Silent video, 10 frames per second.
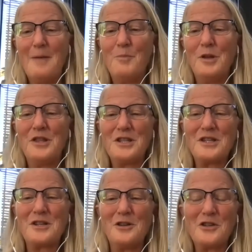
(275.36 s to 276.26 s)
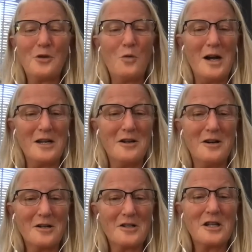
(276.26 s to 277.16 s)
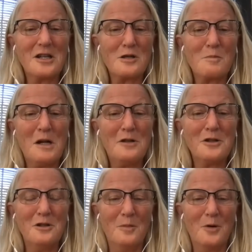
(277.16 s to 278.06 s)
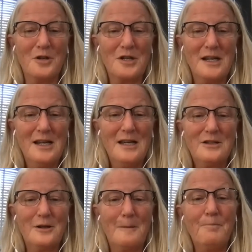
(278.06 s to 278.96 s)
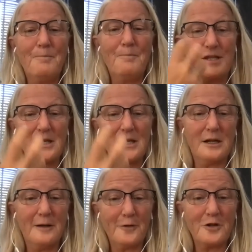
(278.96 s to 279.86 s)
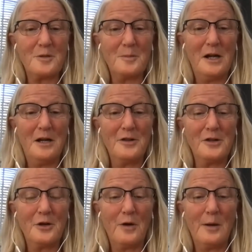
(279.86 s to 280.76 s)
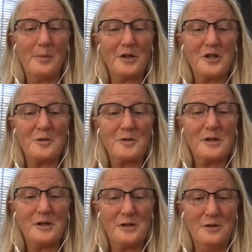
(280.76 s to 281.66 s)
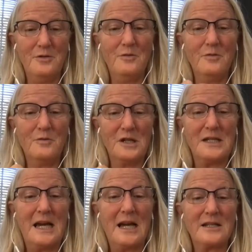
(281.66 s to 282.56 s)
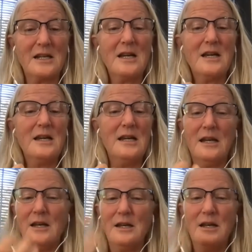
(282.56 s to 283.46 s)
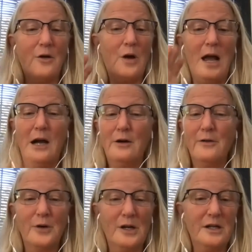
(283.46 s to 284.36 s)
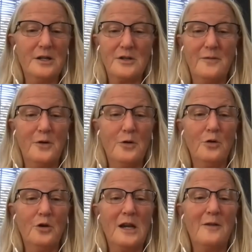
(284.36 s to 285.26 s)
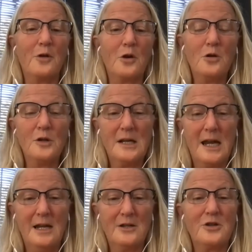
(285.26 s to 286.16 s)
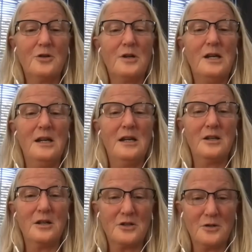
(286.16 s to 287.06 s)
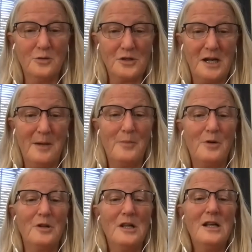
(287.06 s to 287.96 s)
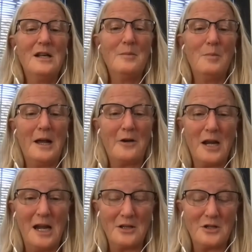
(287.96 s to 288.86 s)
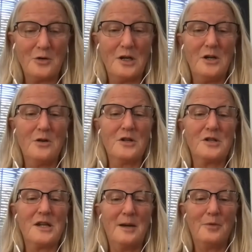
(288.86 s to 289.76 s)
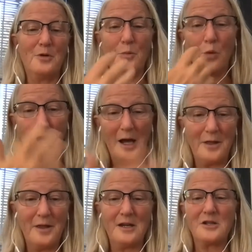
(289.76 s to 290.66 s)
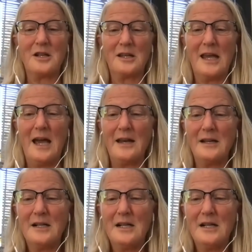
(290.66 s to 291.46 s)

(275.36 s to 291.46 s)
But this is also why dogs can smell tumors. So it's the sulfur smell that they're able to detect in, you know, however it is, if you're looking for colon cancer in a stool sample, bladder cancer in a urine sample, breath, things like that.